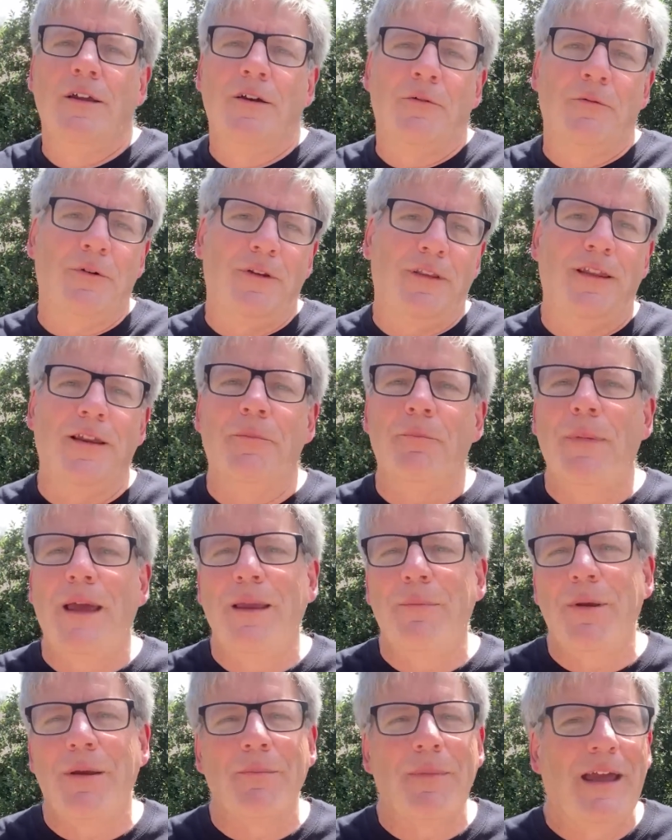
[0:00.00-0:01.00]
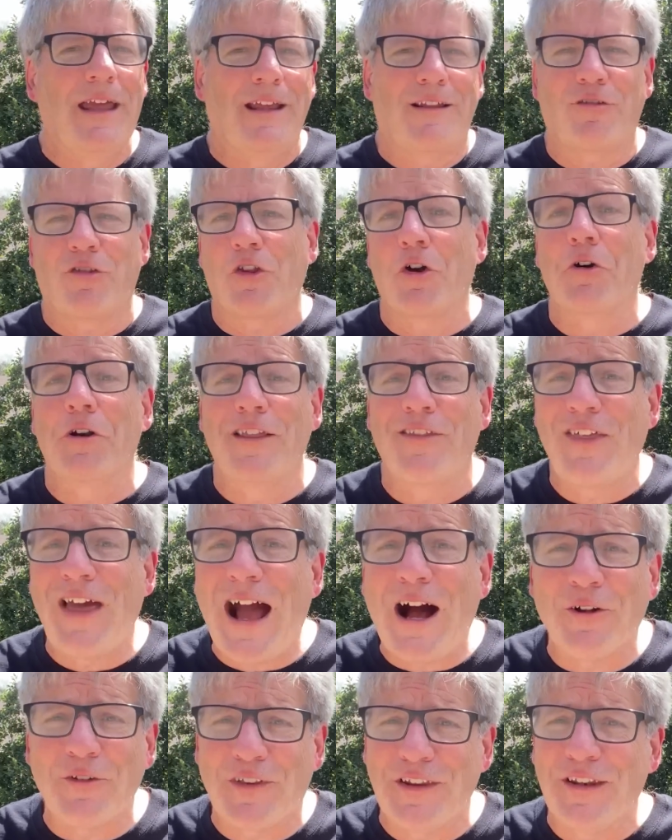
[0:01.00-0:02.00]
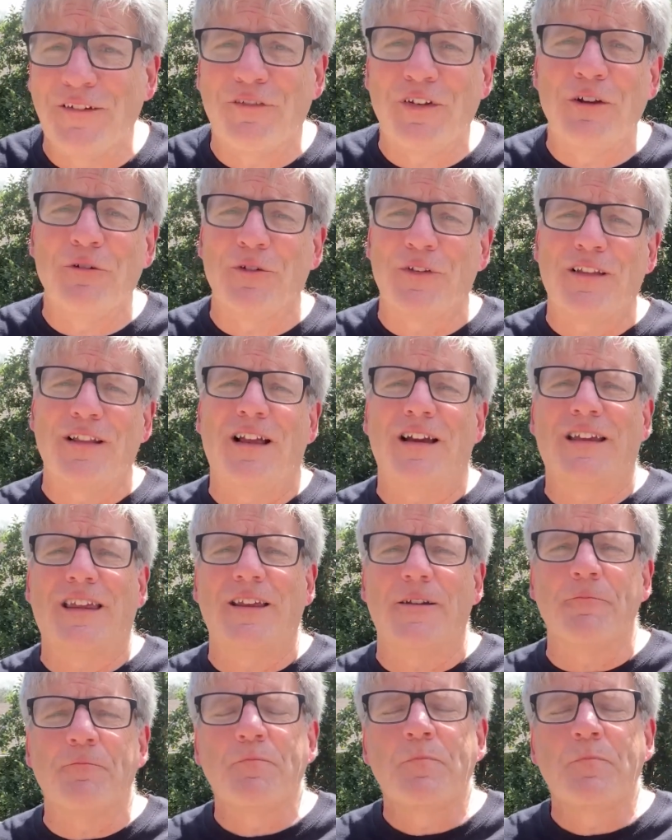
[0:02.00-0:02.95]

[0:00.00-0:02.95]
would then maybe make $30,000 if he was lucky.